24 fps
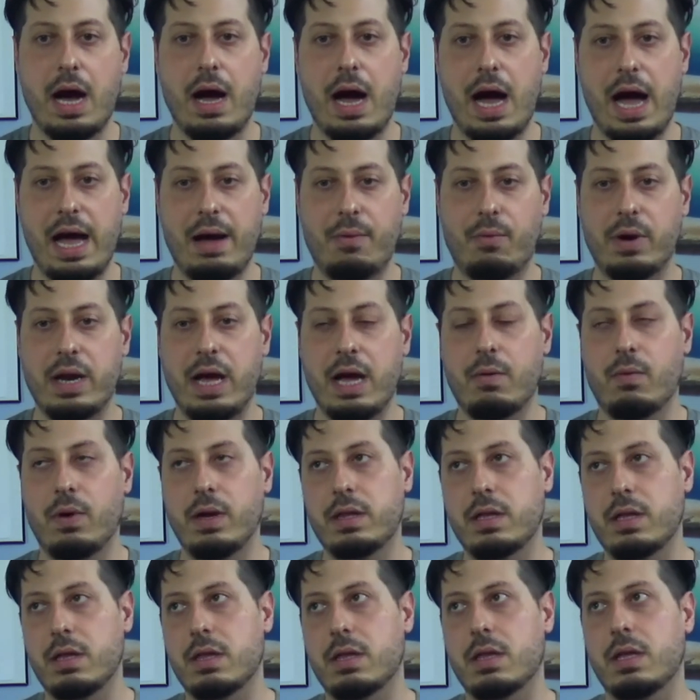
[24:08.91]
When I
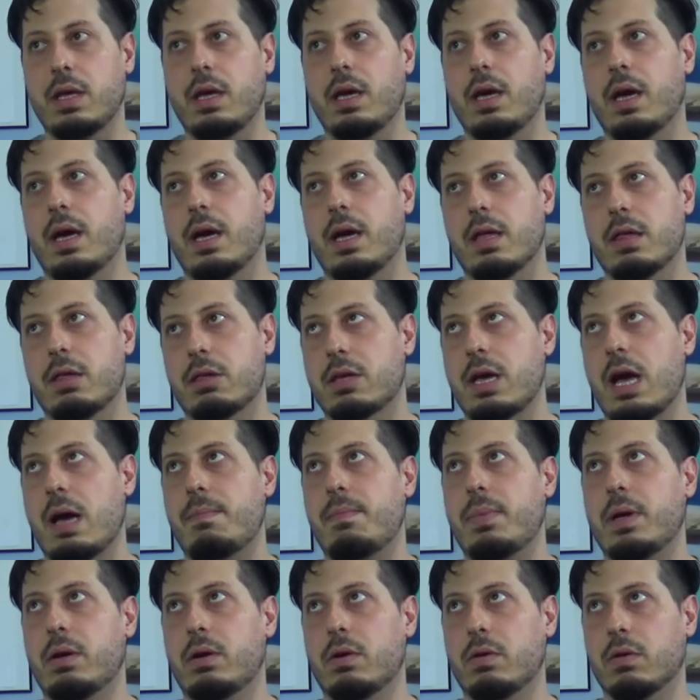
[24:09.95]
went to see
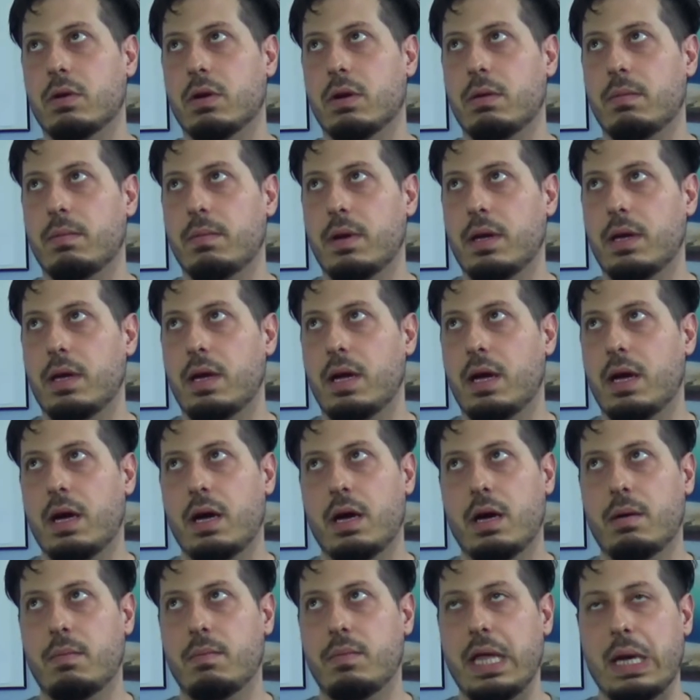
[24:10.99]
Scott Pilgrim,
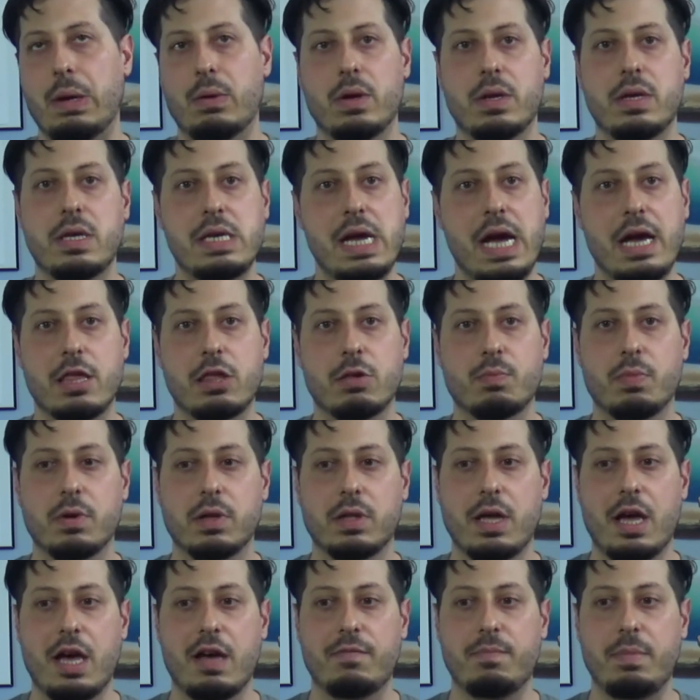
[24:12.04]
they were desperate
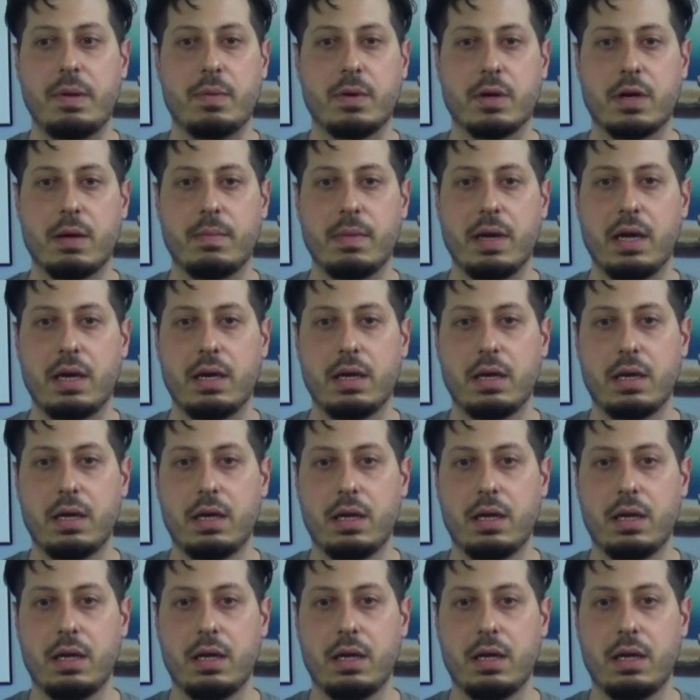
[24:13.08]
to have people come in.